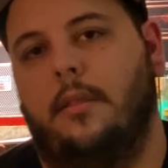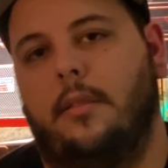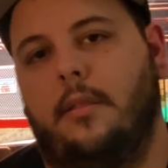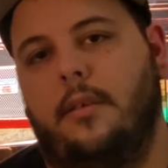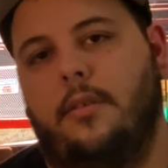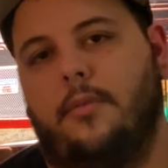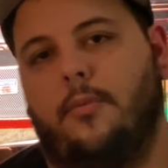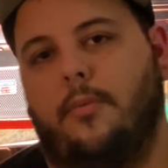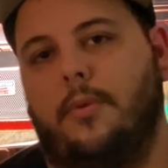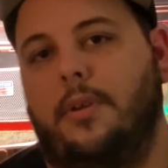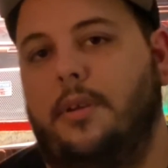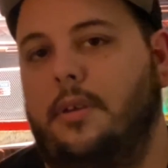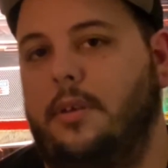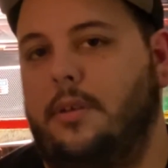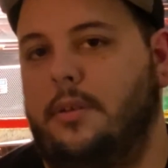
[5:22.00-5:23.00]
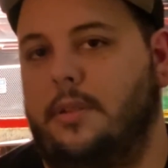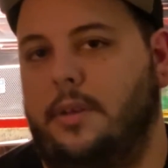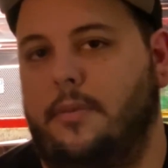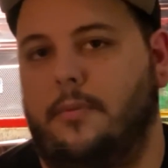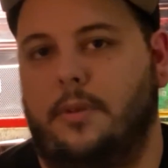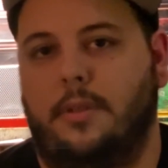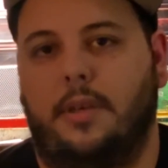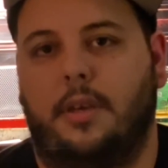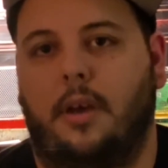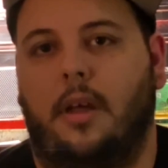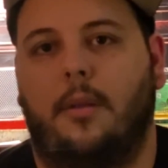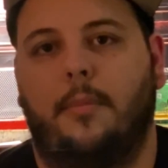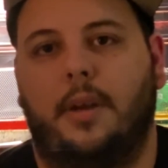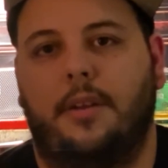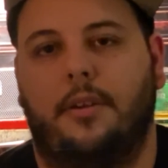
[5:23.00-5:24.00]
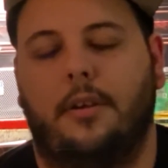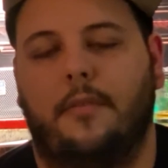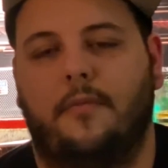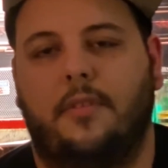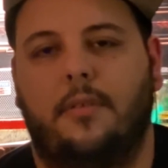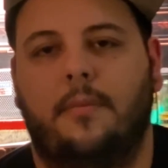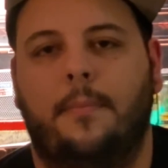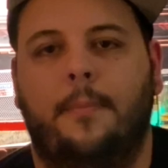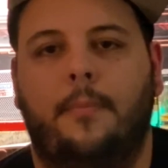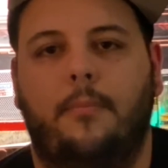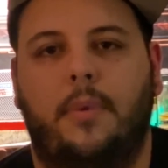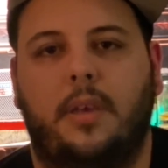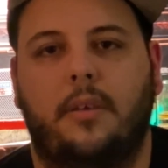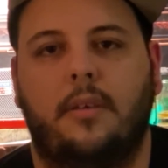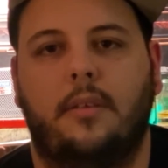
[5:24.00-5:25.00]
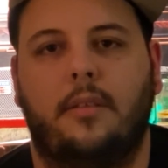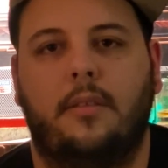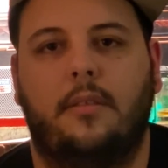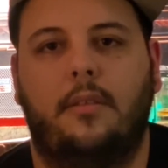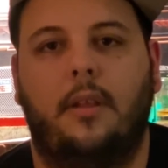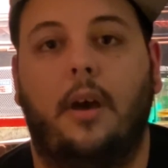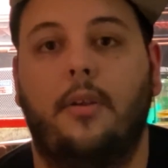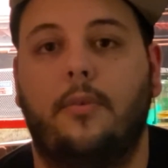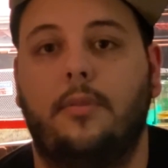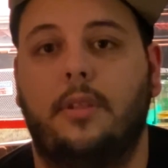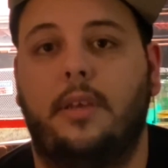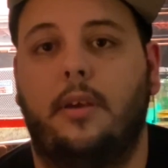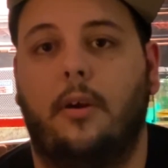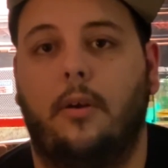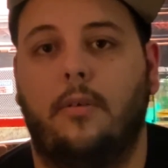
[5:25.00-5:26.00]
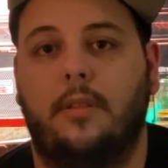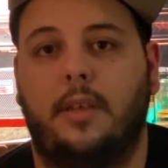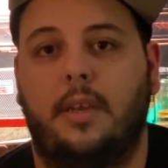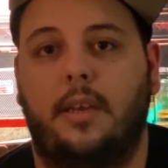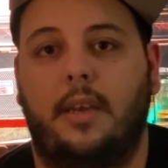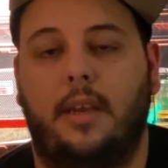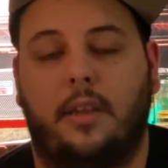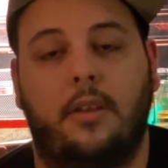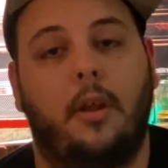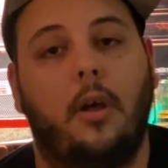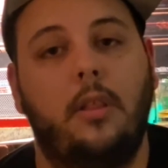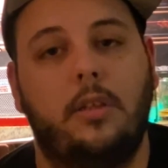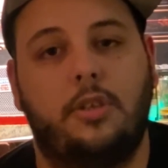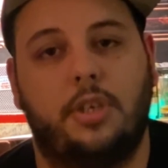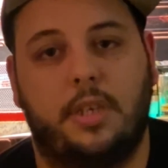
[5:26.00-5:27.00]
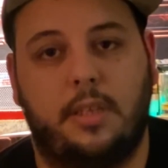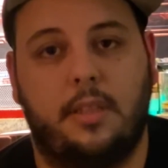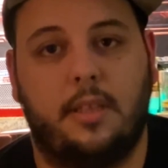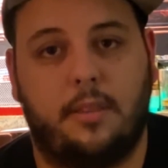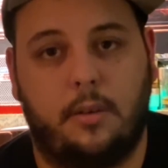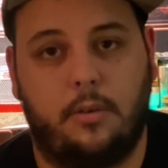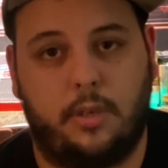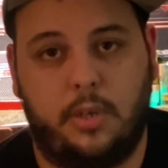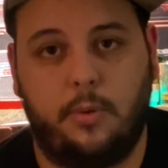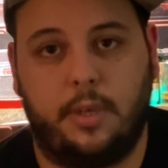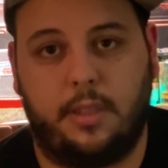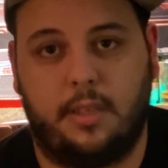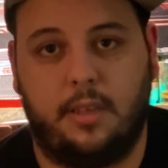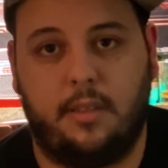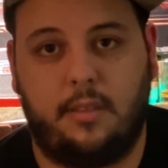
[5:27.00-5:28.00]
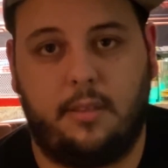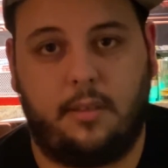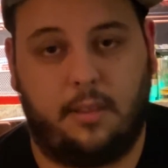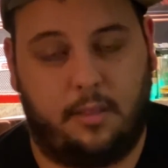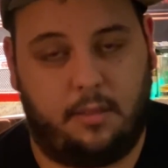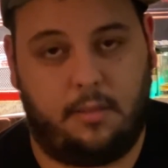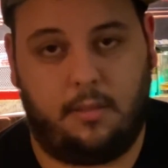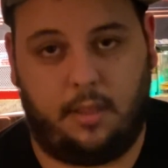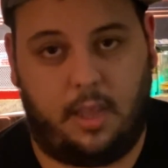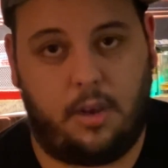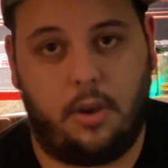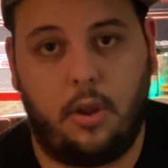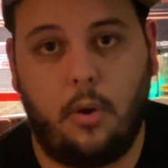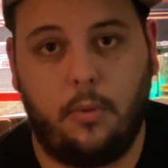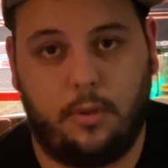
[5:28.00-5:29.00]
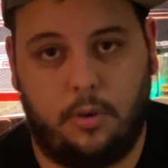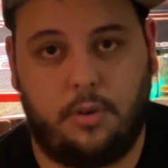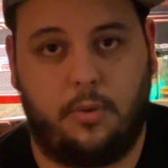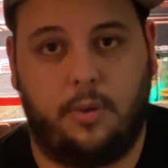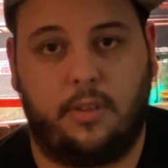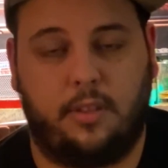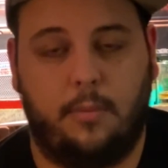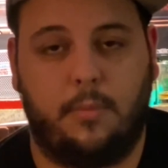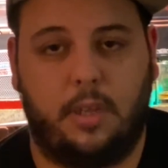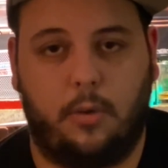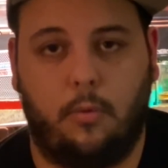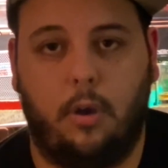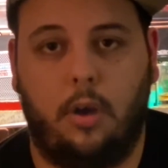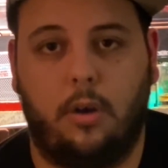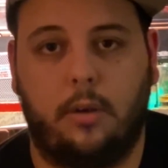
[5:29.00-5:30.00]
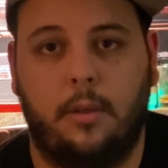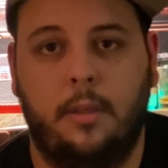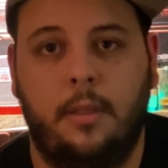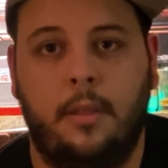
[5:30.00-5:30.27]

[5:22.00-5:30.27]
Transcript: This really got on my nerves, because not only are they acknowledging that they're doing this, because they know they're doing something wrong,